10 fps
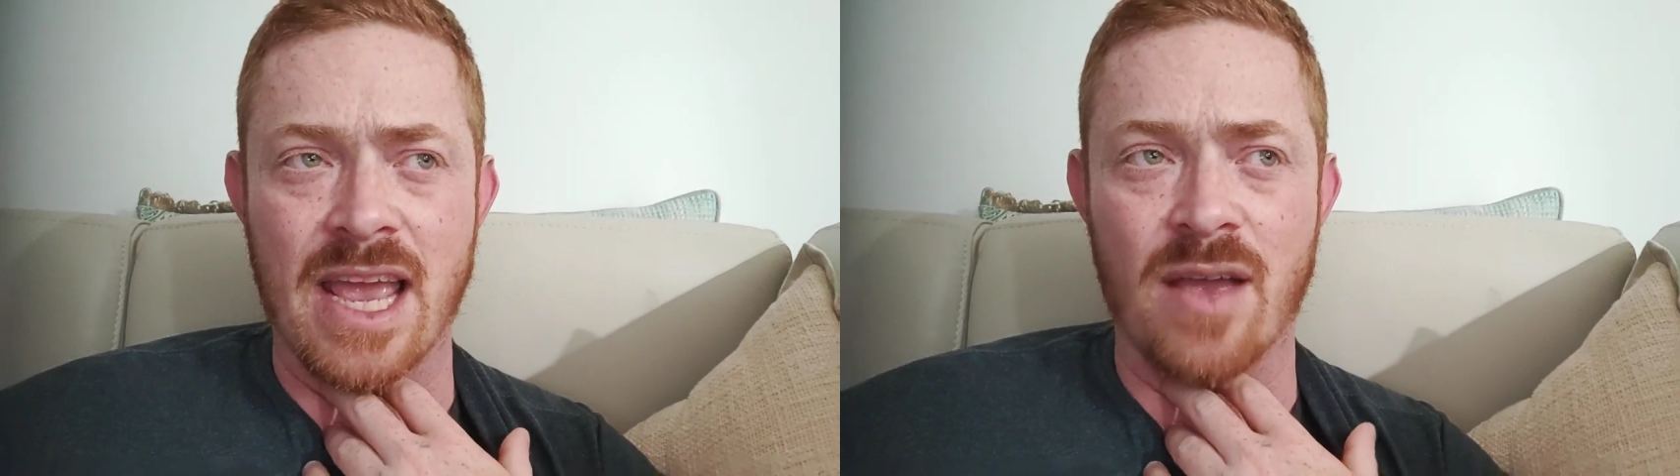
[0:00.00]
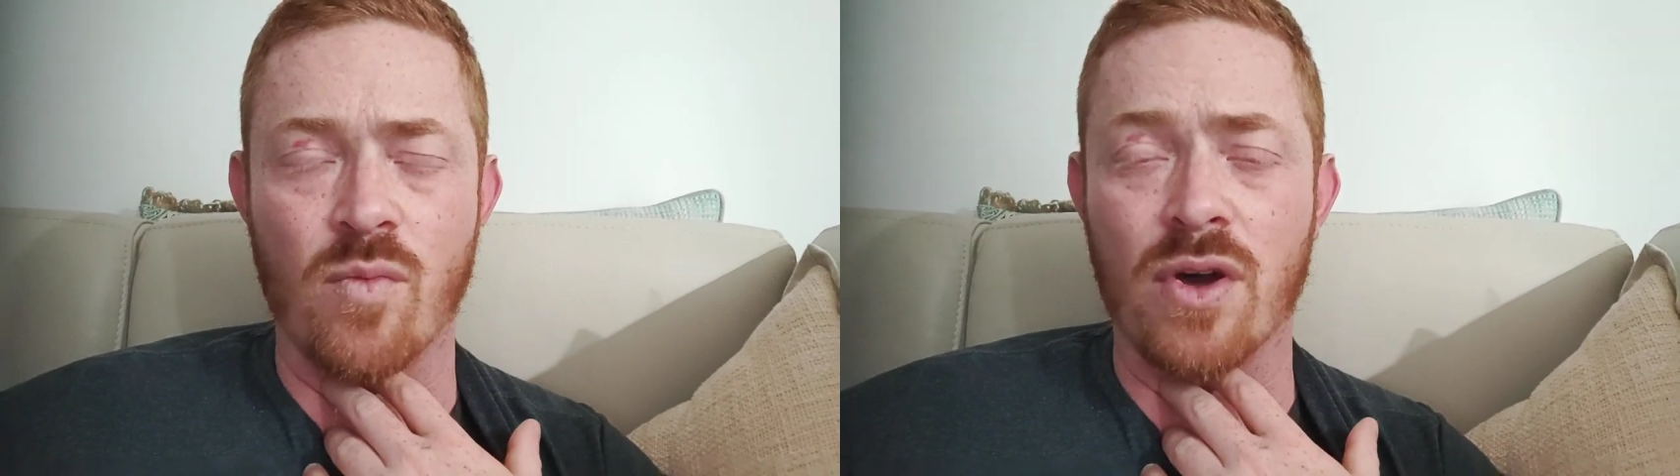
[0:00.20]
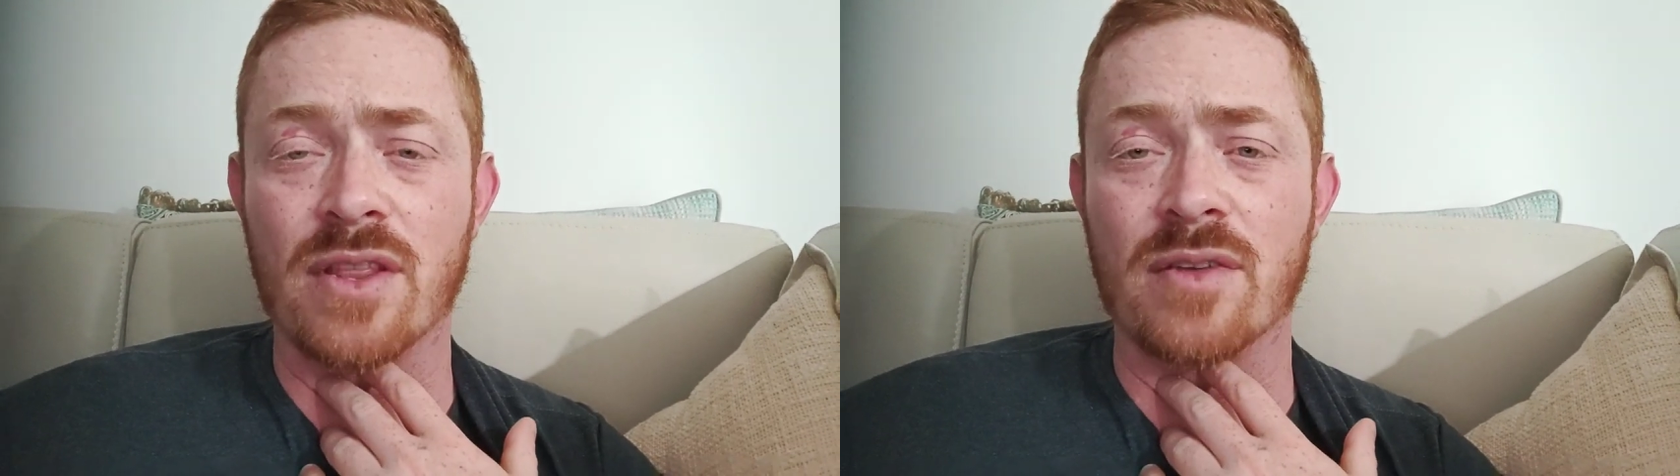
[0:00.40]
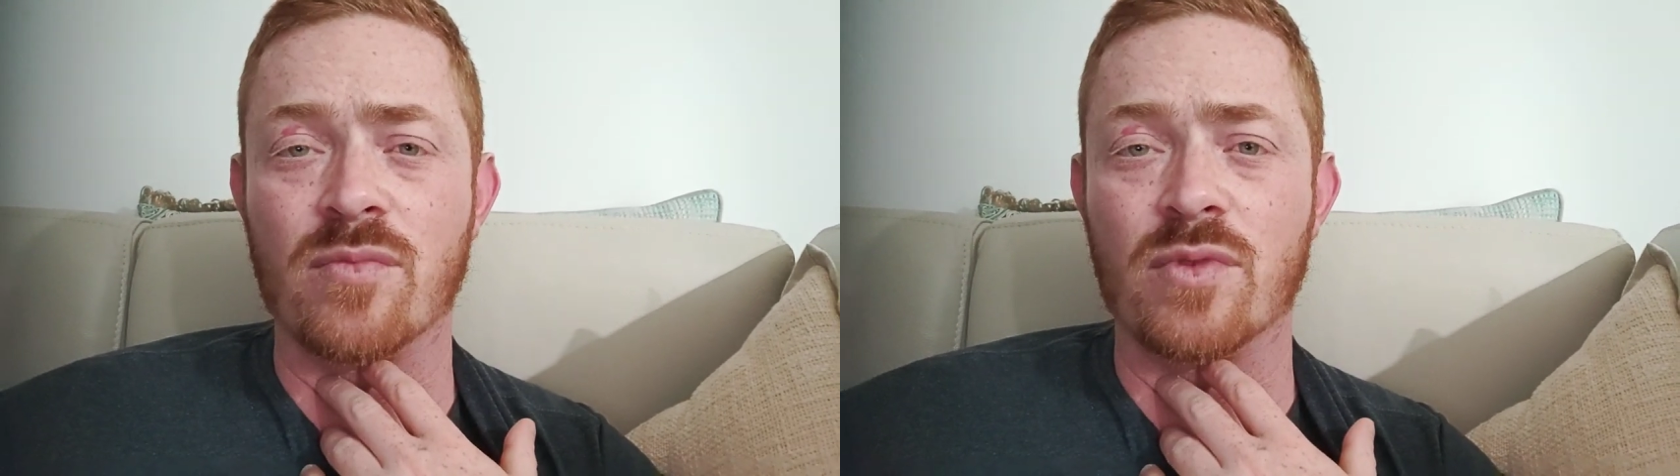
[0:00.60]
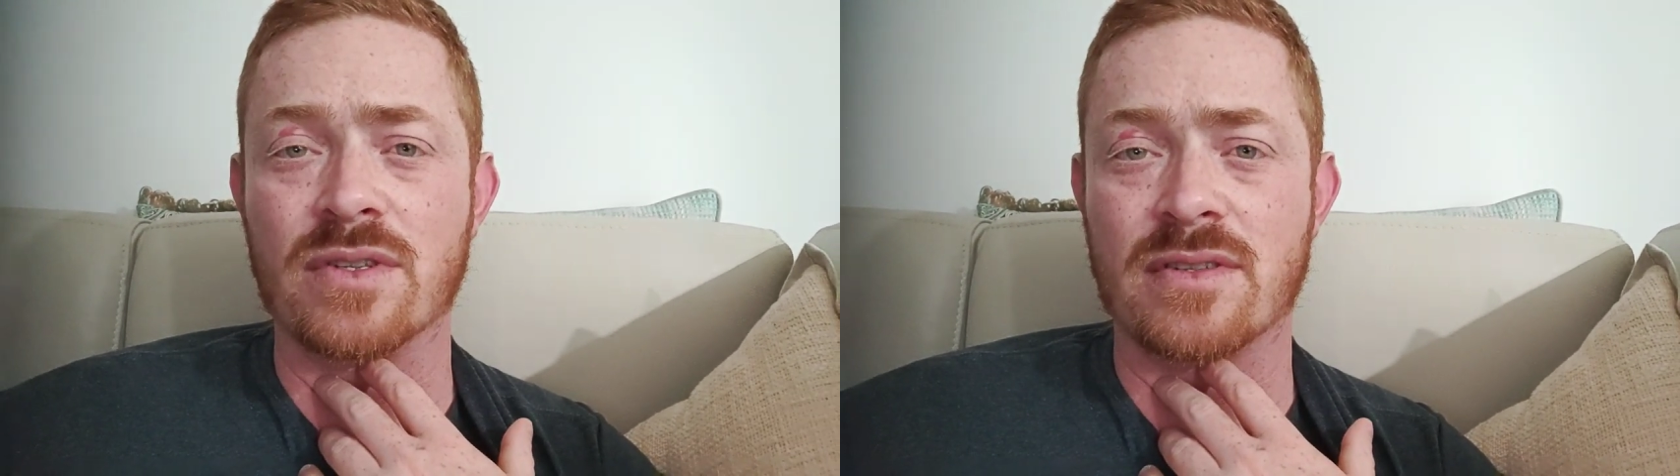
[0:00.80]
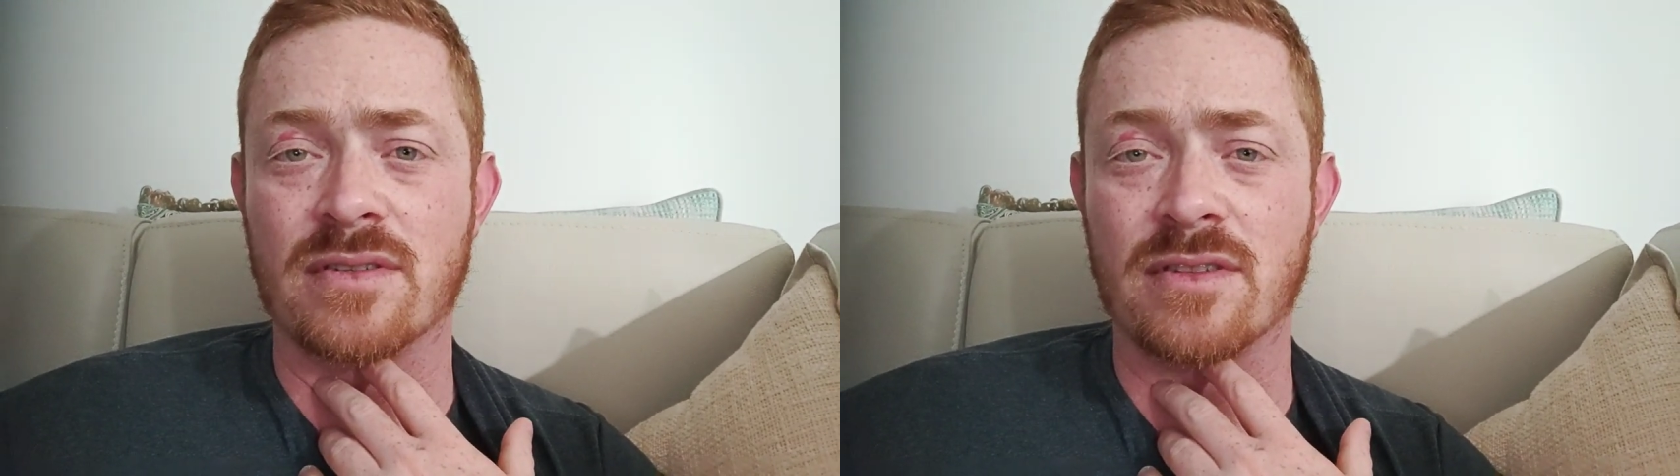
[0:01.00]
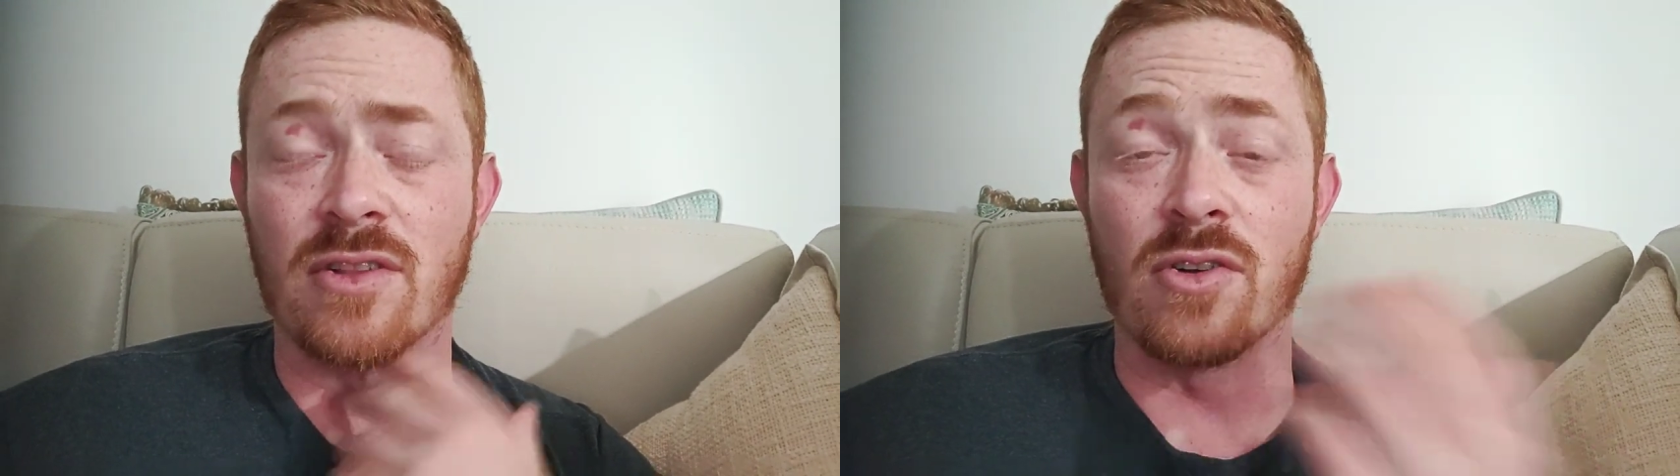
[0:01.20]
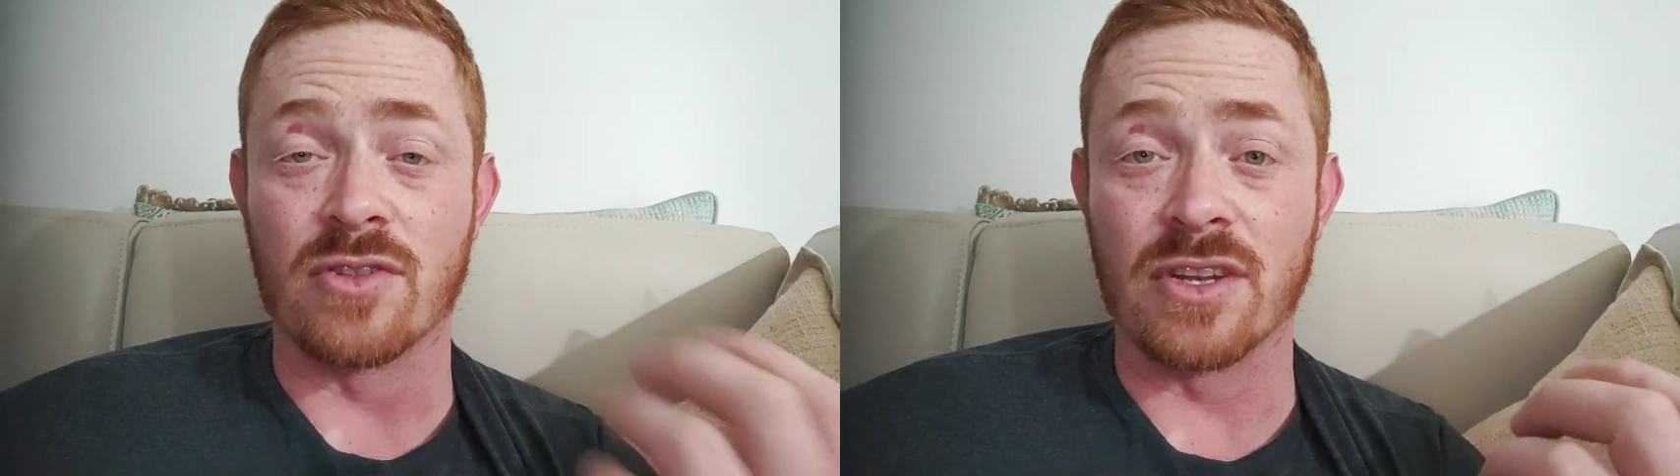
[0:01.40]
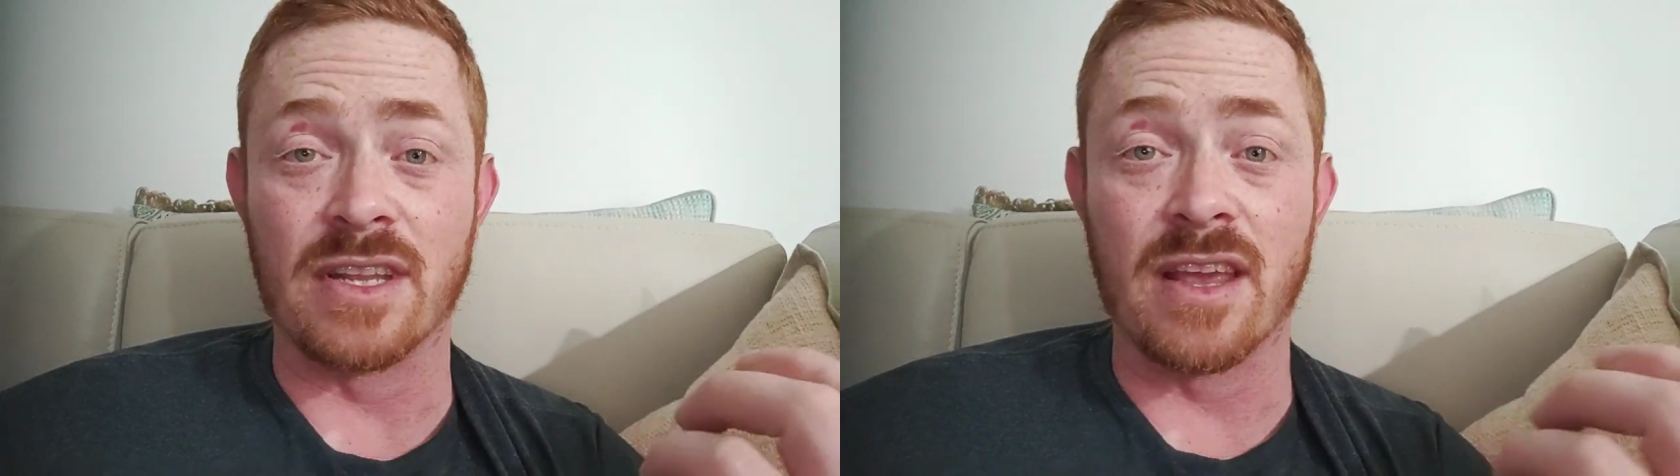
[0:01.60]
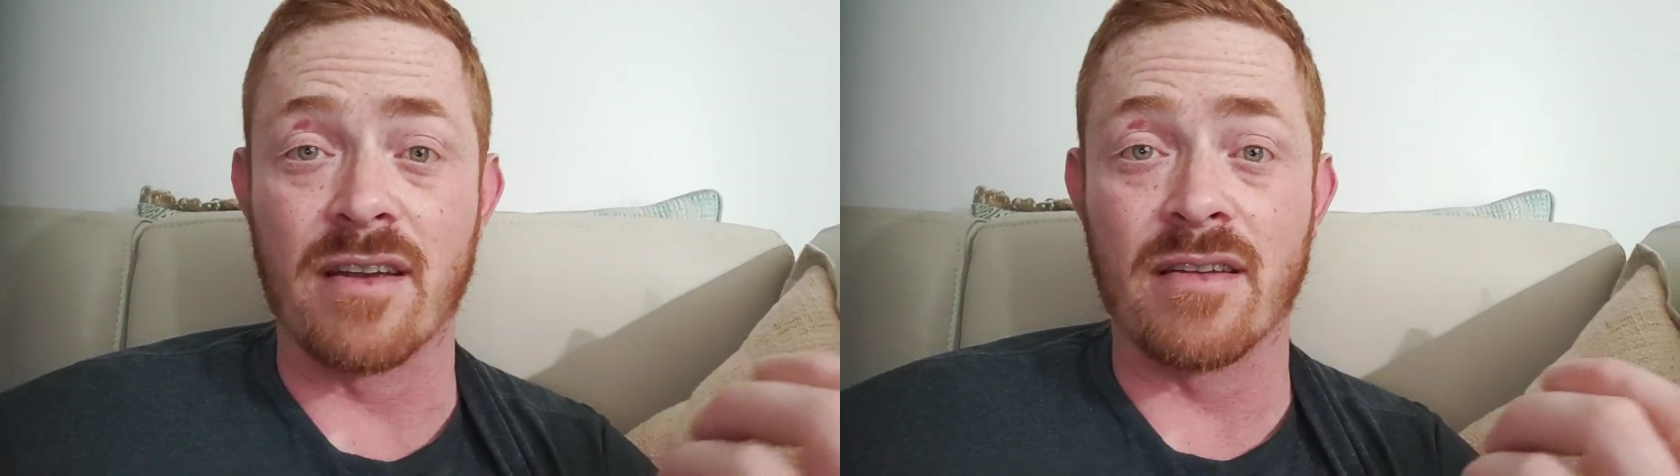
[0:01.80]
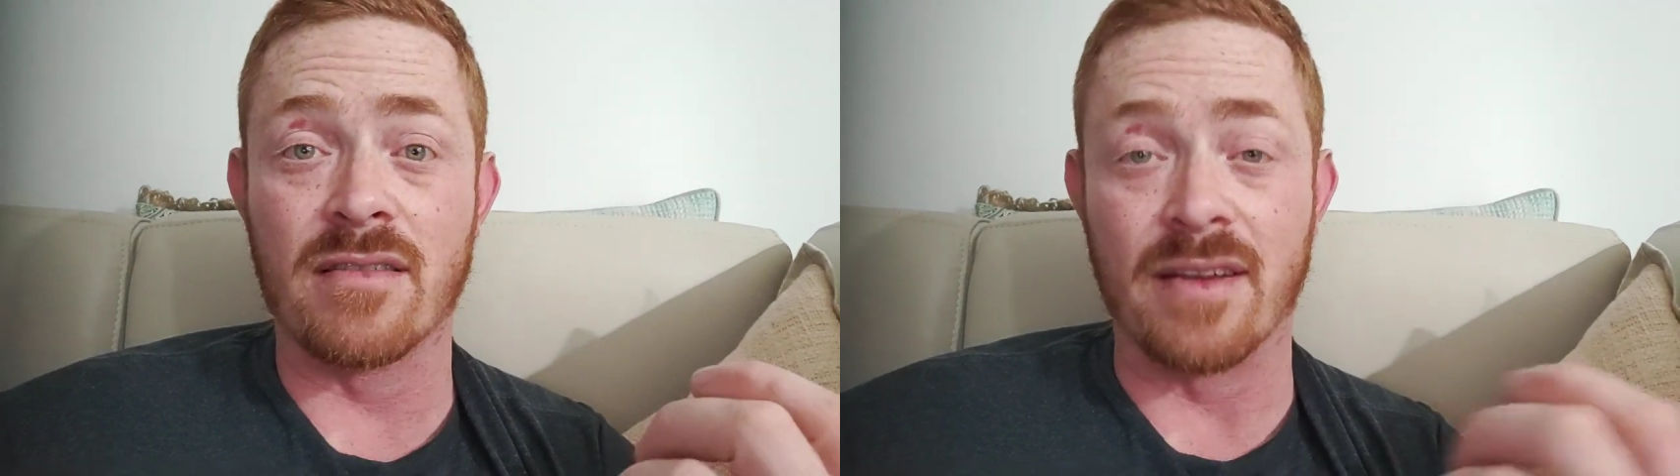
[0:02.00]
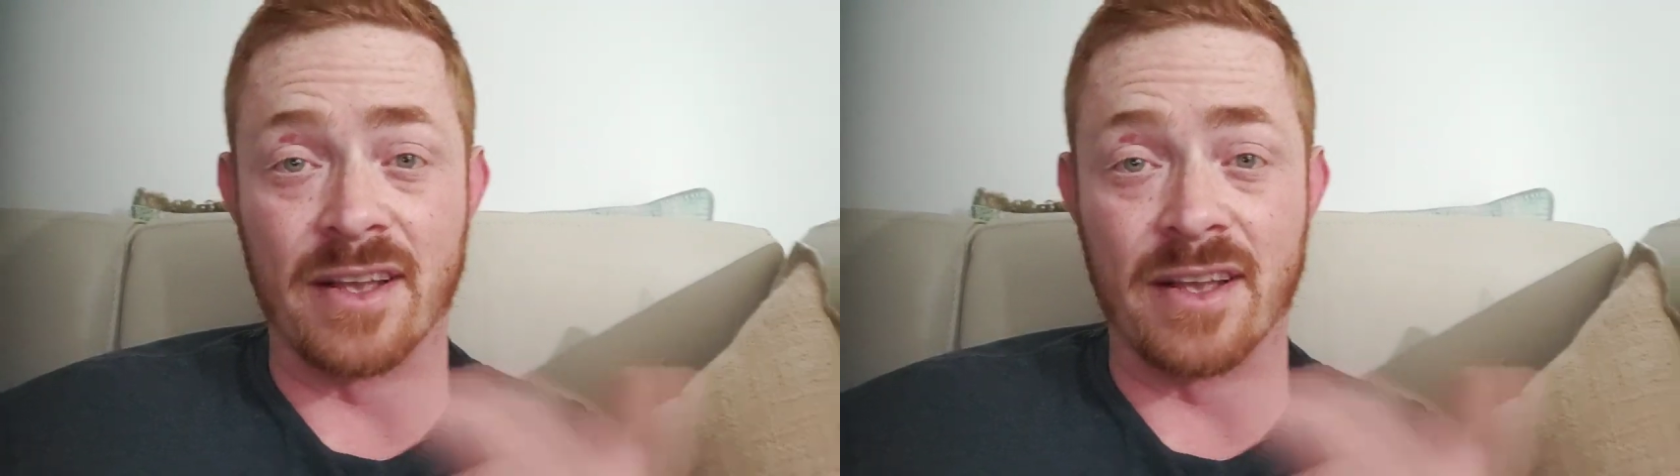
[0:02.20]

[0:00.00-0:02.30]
And one of them was Lachlan Adair